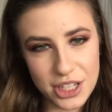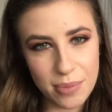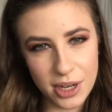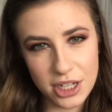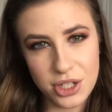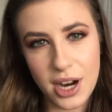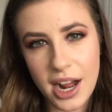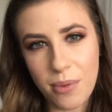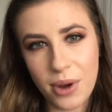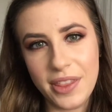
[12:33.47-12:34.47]
So I'm going to
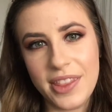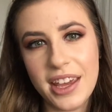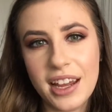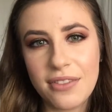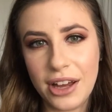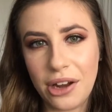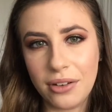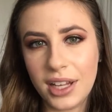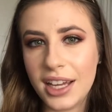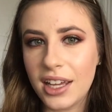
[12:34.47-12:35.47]
try one thing, and if I
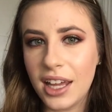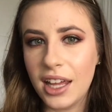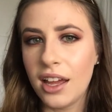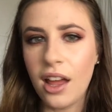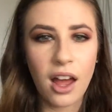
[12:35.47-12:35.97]
don't like it,